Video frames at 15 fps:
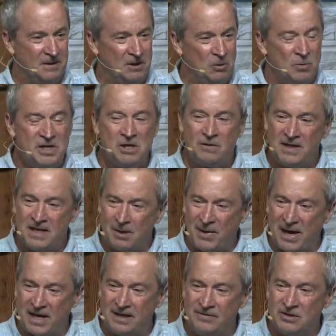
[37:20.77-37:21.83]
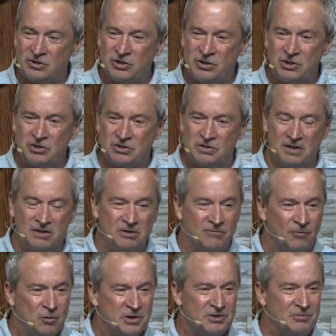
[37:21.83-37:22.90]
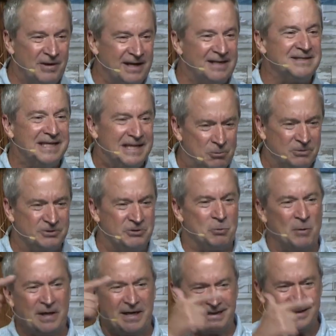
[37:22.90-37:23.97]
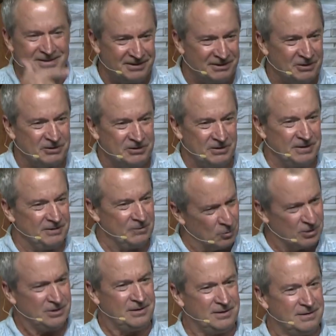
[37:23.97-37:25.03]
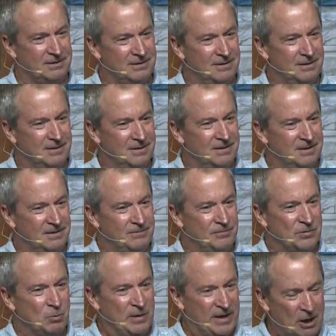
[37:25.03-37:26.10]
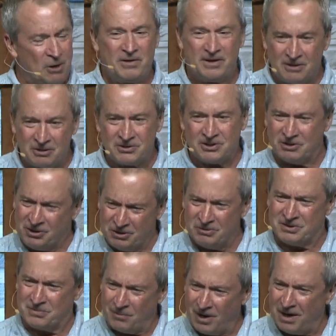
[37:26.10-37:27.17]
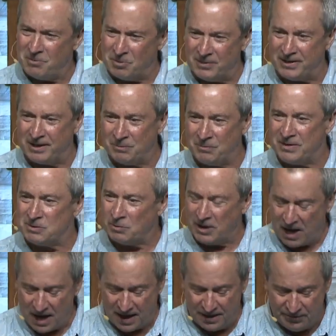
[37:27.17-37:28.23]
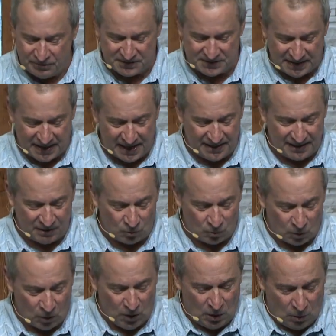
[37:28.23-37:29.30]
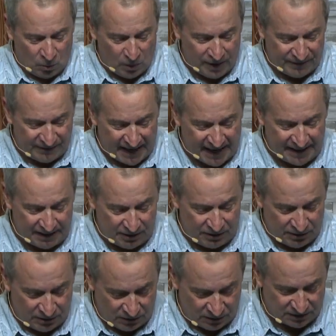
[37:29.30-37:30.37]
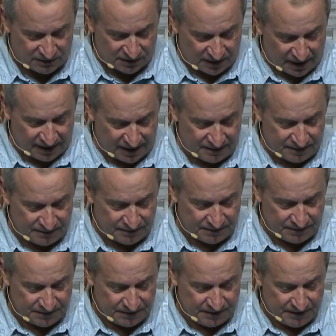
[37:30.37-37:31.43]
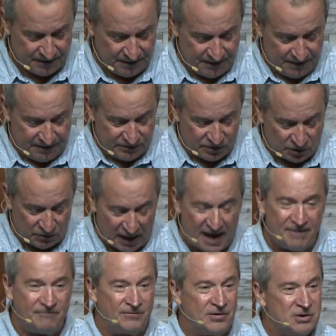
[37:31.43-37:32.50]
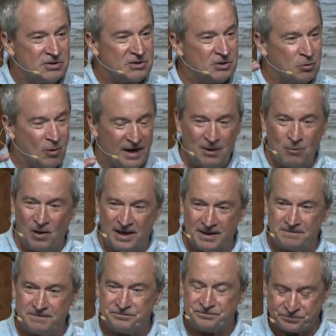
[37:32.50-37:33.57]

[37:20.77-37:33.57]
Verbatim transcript: When you think about in the church, the divorce rate is equal to what it is in the in the world. We know that there's a huge problem here because we're not understanding what that looks like. So that verse 21